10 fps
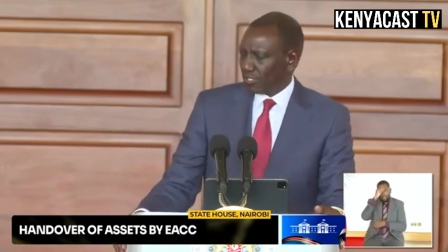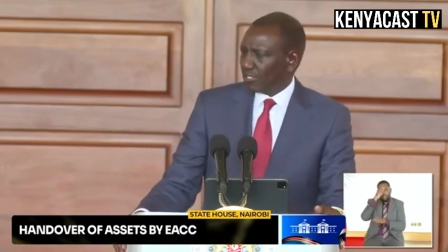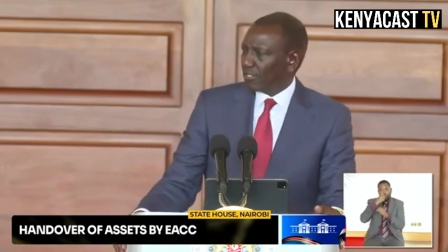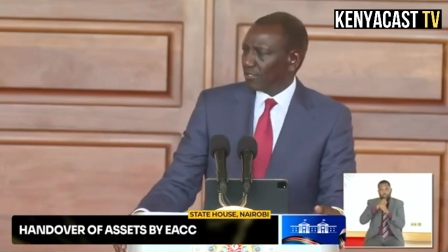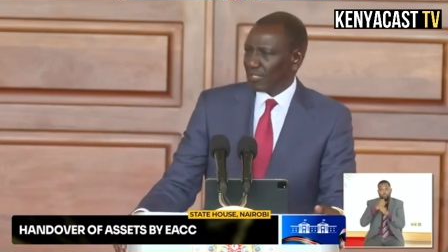to
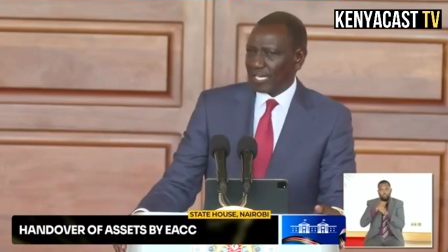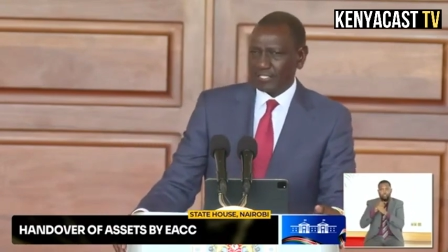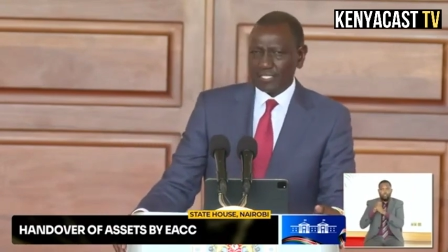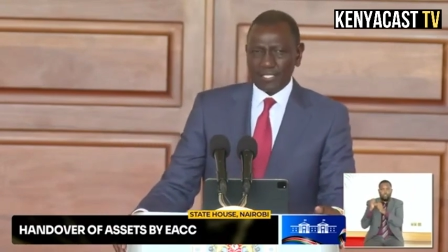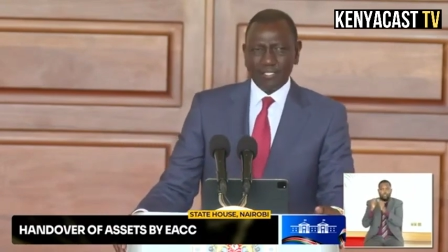make
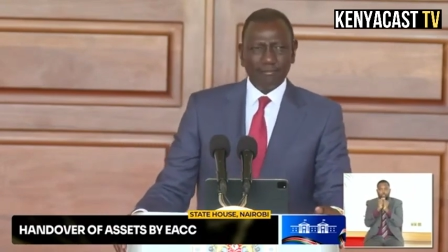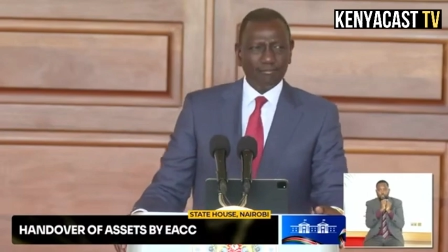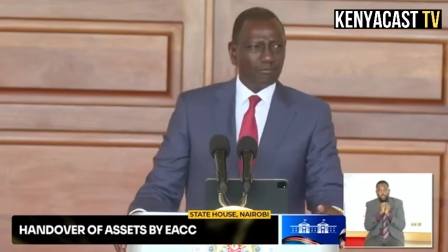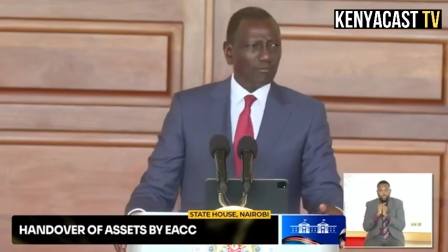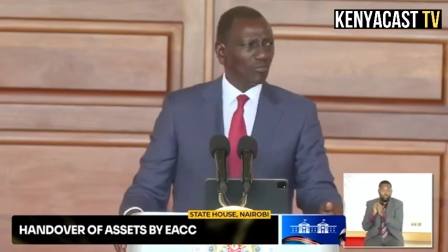sure
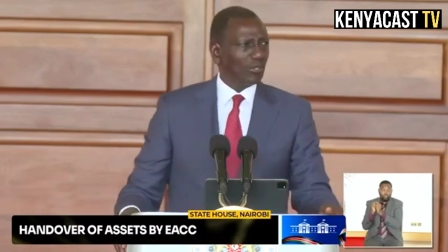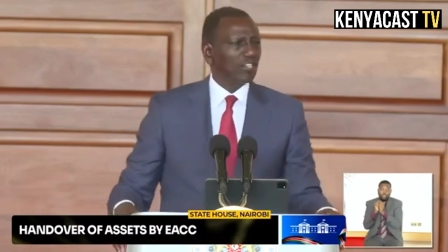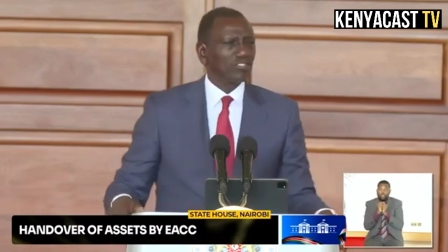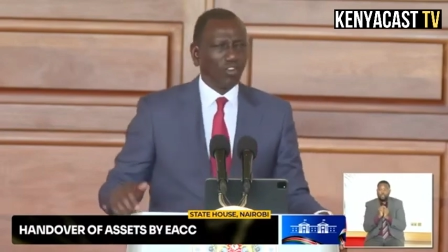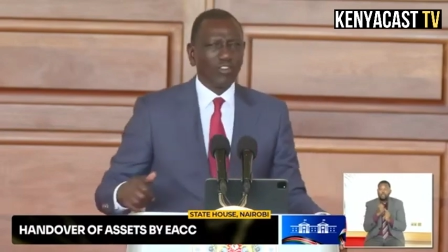that
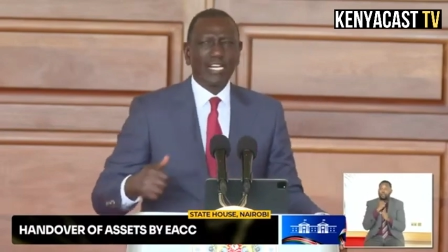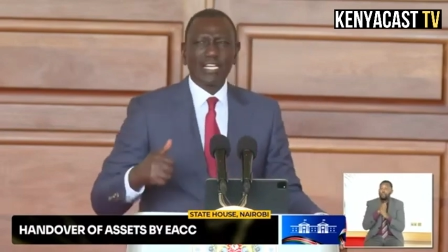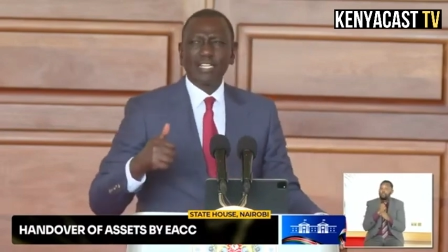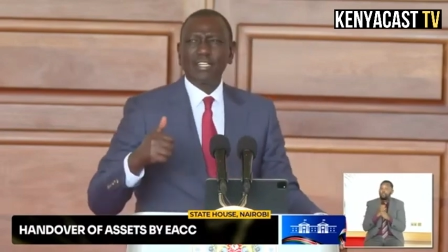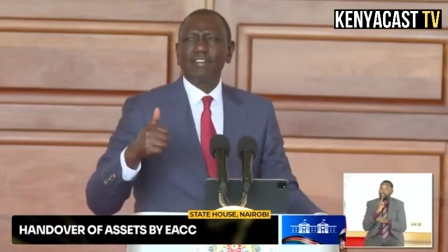
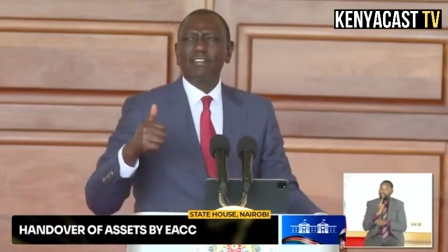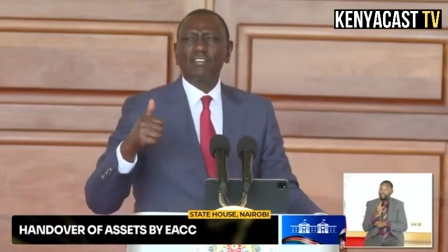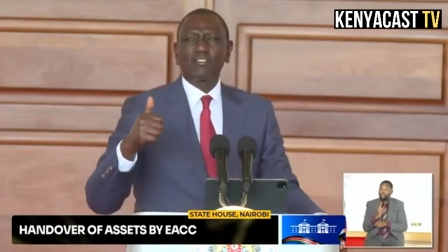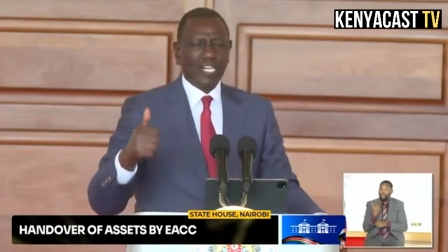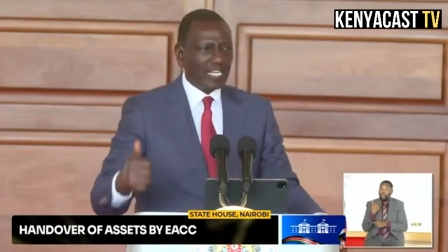we
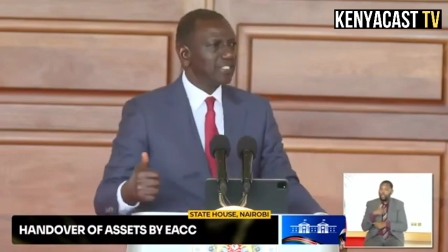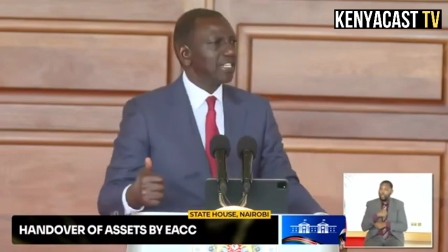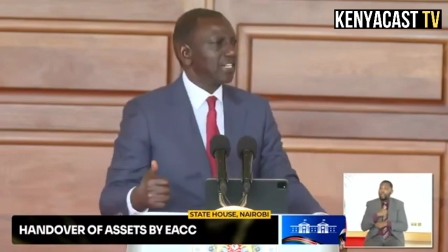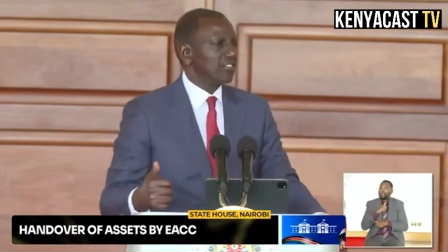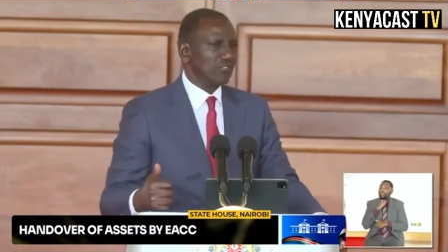not
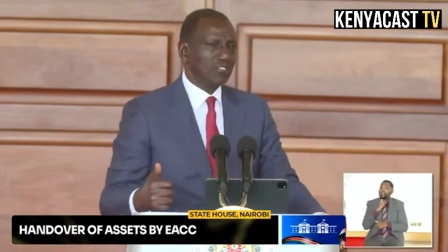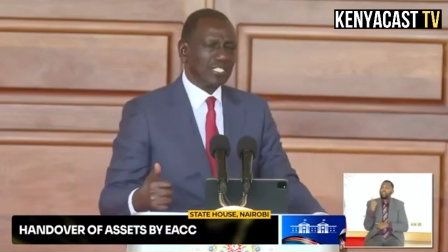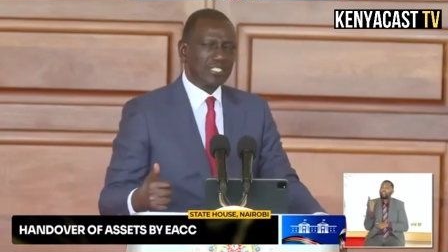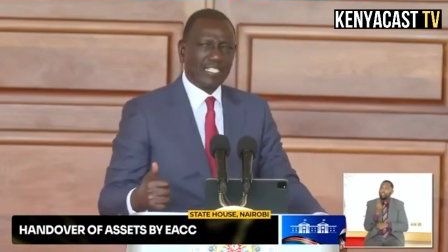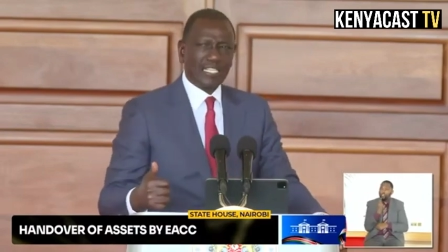only
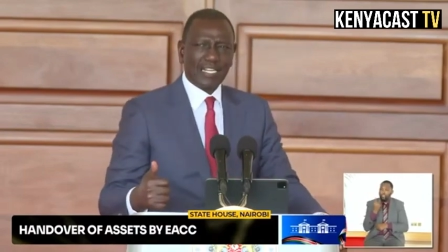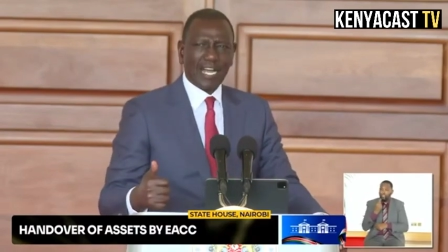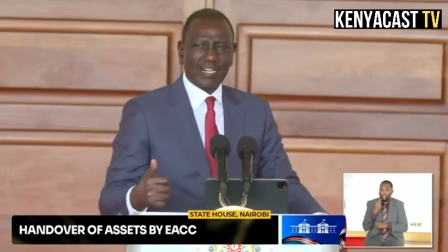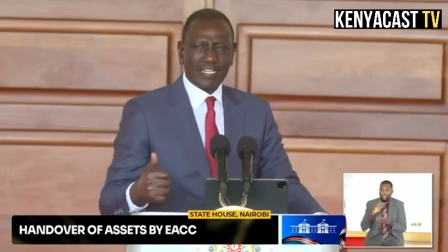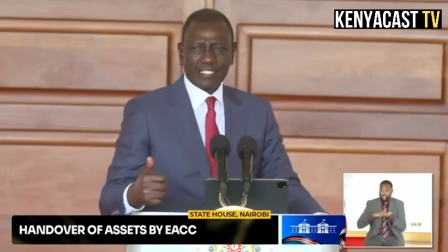raise the
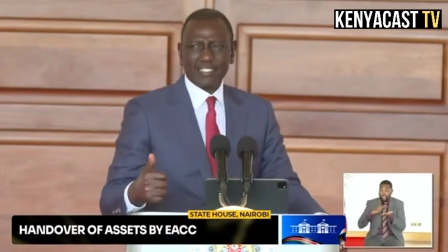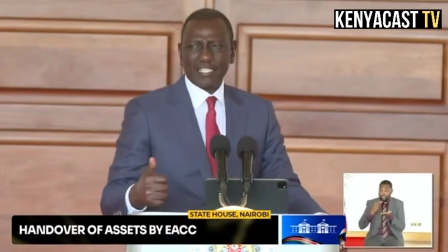resources